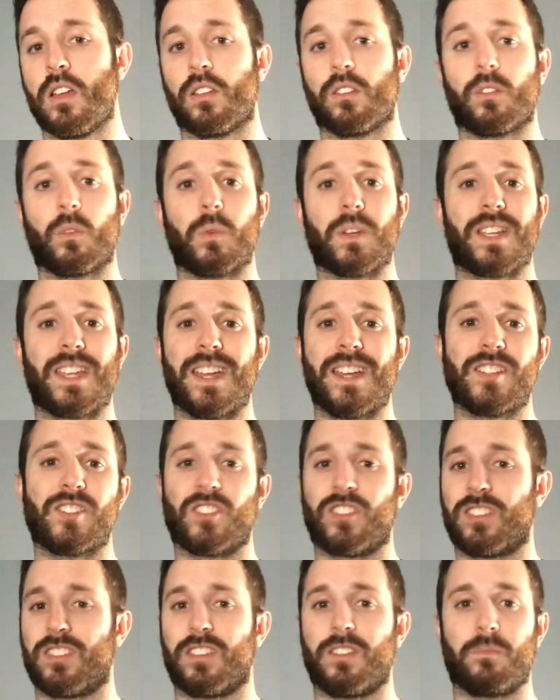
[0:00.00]
So we can't
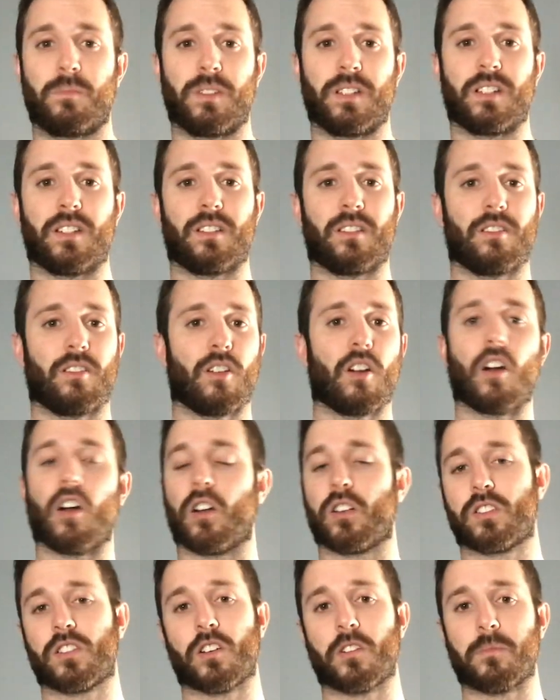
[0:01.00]
just simply
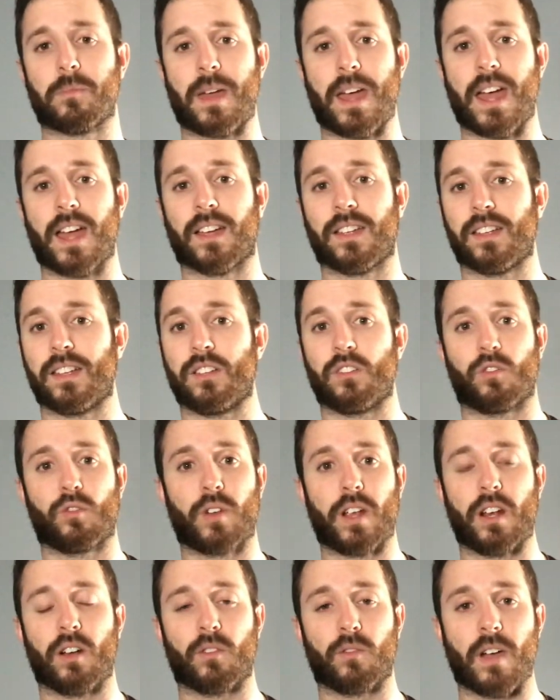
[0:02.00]
arch our back and
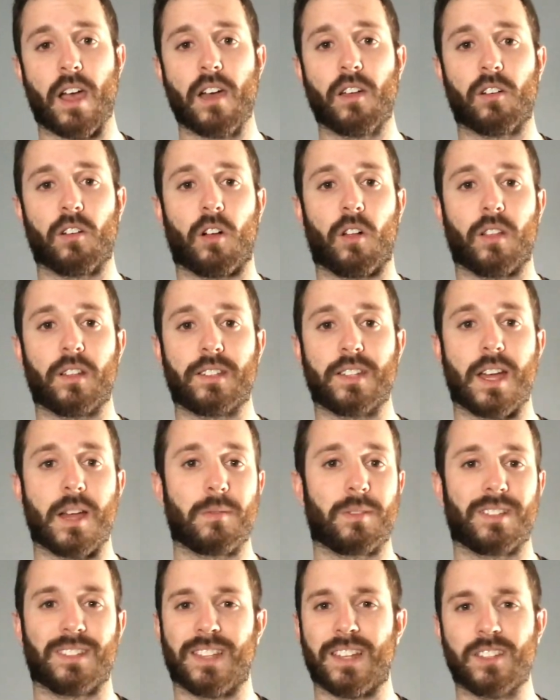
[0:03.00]
train around it all the time,
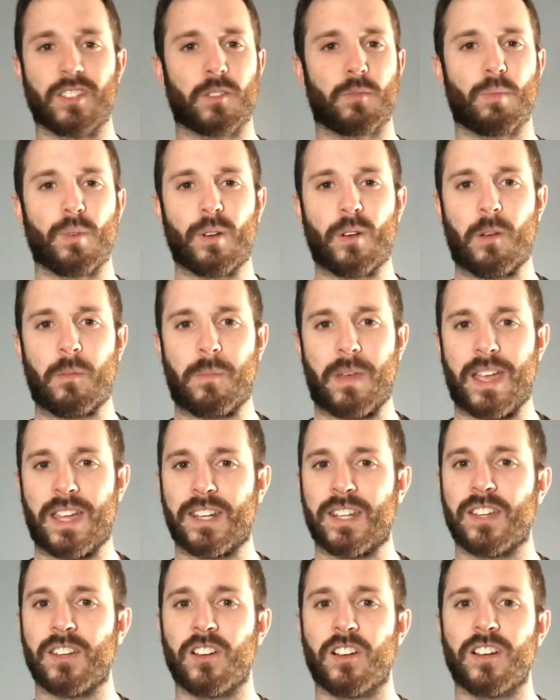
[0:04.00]
because that's just putting a
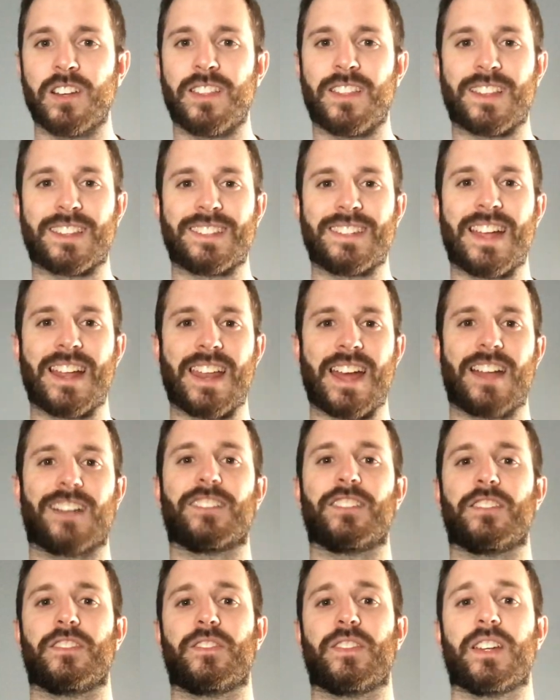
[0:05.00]
band-aid on it and that's not
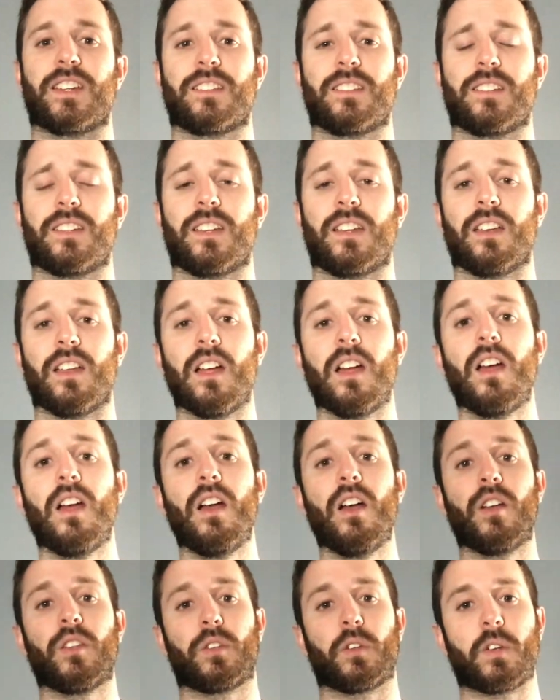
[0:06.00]
actually fixing it.
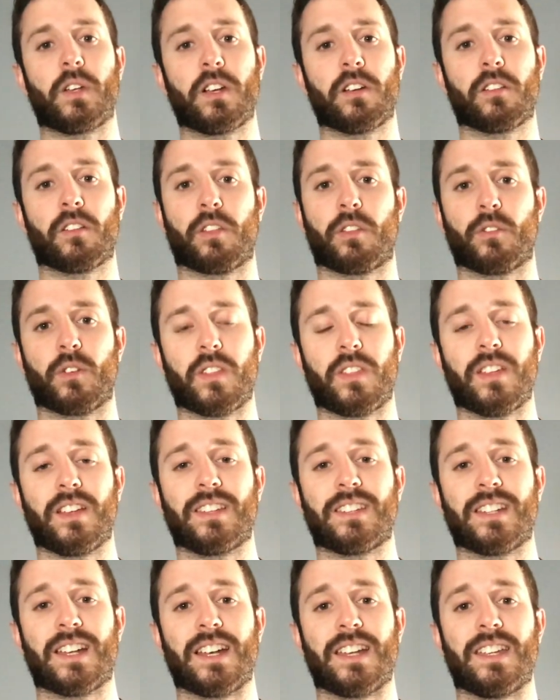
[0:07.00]
So here are the 3 things
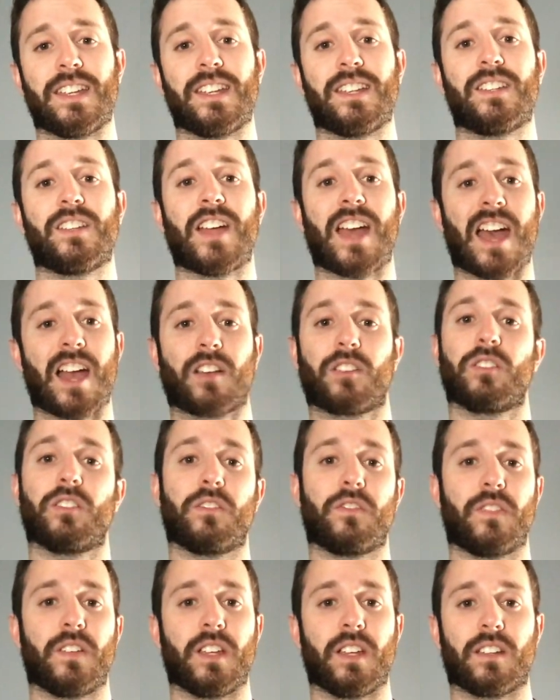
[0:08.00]
that I did to actually
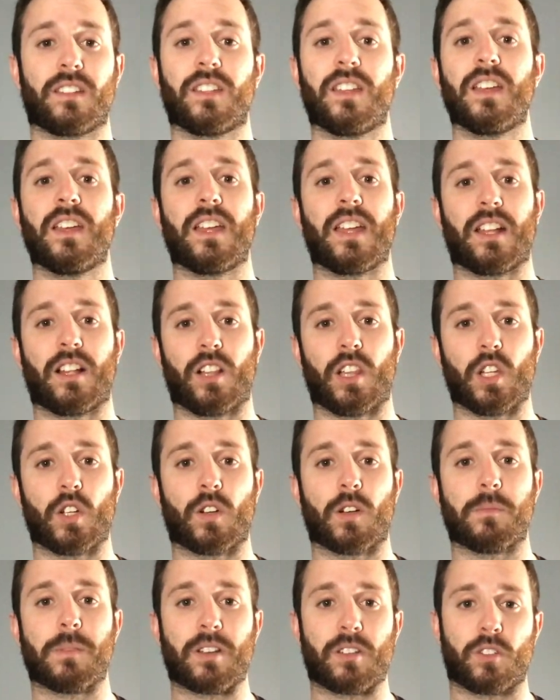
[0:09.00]
fix and clear
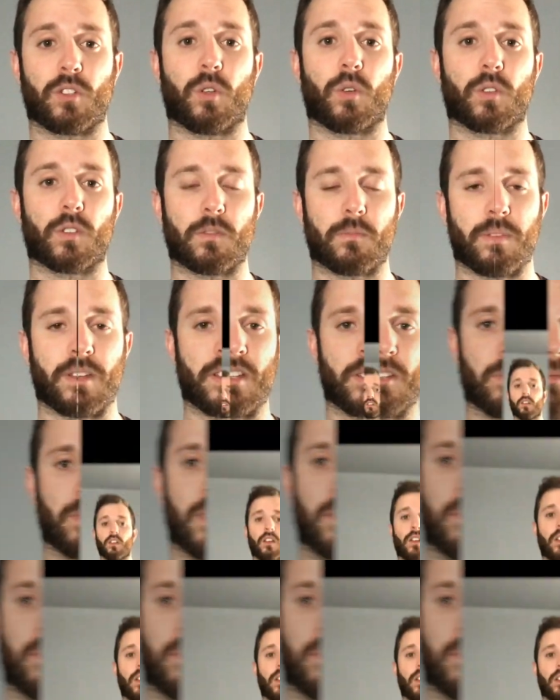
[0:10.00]
up my shoulder impingement.